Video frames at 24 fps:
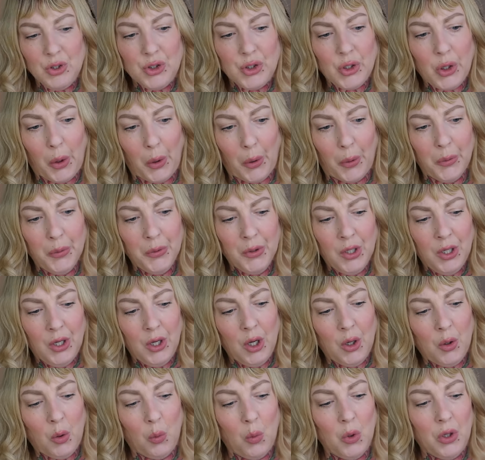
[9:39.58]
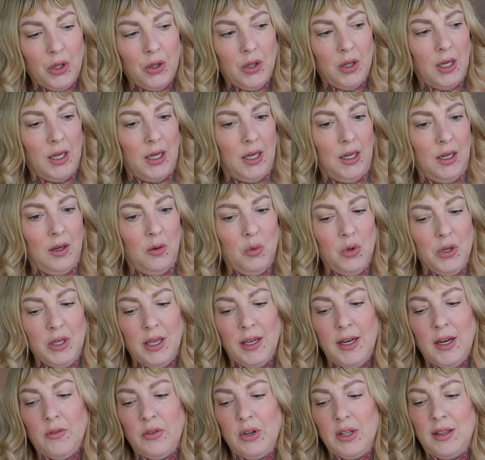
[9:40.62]
So we'll, uh, we'll
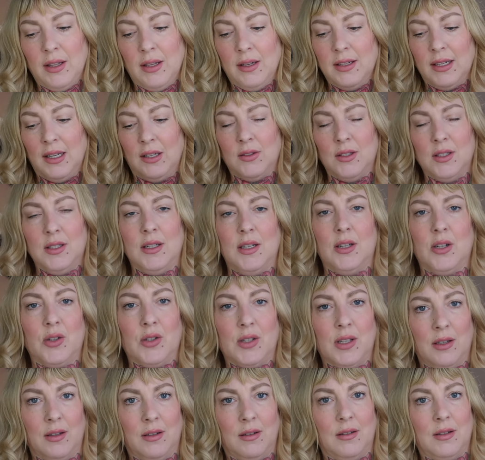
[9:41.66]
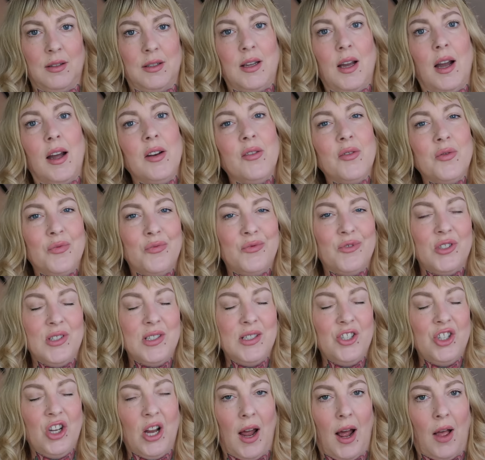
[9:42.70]
get everything downstairs and kind of
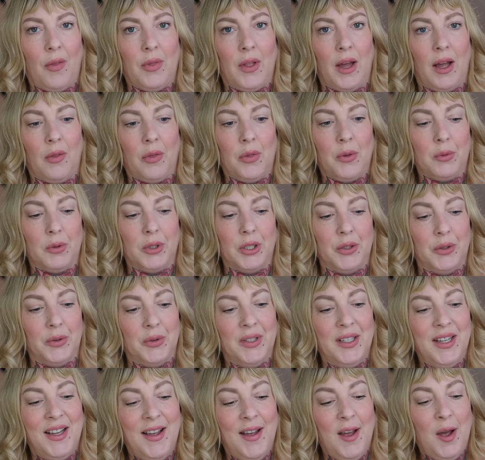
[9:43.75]
chat that through.